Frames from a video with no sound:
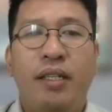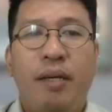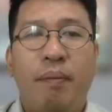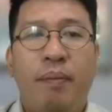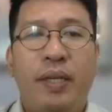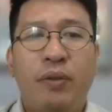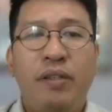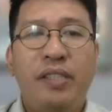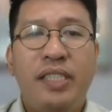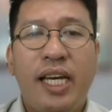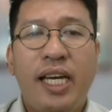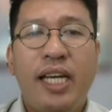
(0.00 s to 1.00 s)
But when I
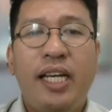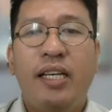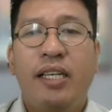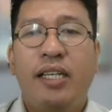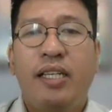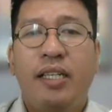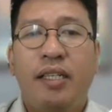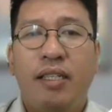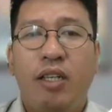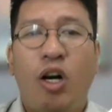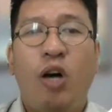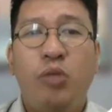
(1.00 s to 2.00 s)
say
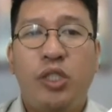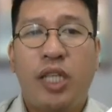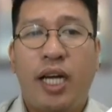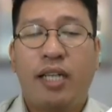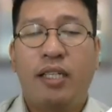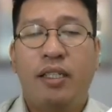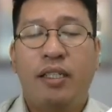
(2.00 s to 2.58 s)
object,